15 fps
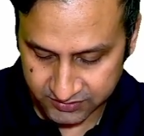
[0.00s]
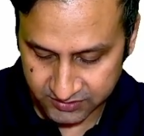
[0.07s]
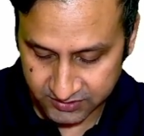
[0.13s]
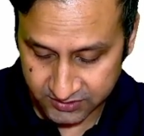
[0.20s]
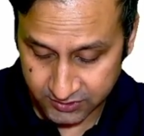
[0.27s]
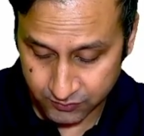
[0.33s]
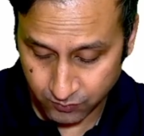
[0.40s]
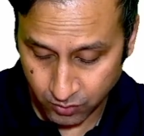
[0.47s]

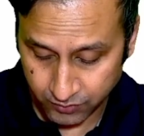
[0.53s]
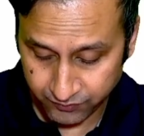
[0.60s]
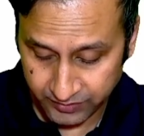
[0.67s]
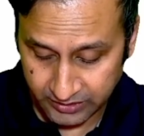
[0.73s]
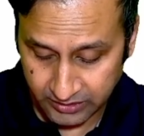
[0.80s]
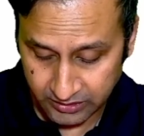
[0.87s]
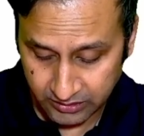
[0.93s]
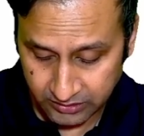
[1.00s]
This is what we
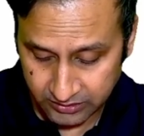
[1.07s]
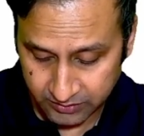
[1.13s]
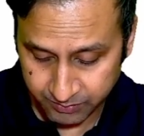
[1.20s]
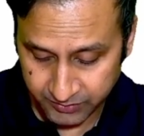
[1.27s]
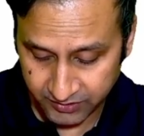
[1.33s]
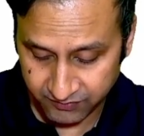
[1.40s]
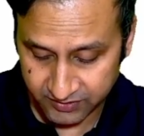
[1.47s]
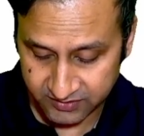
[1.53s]
learned
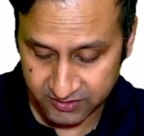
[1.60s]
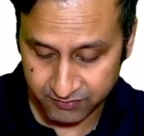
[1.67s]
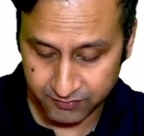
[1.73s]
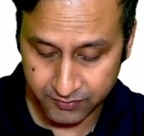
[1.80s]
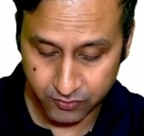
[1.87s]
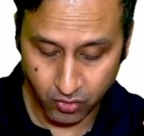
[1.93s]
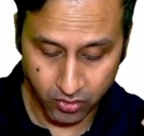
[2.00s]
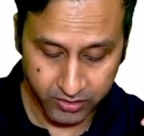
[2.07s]
previously when we
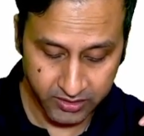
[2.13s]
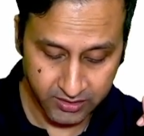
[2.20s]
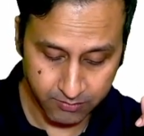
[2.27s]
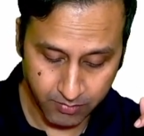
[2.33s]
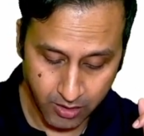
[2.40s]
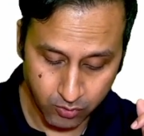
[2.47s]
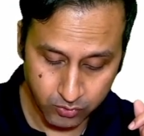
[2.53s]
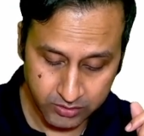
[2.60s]
were talking
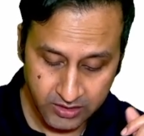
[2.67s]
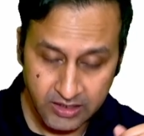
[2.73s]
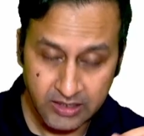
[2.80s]
about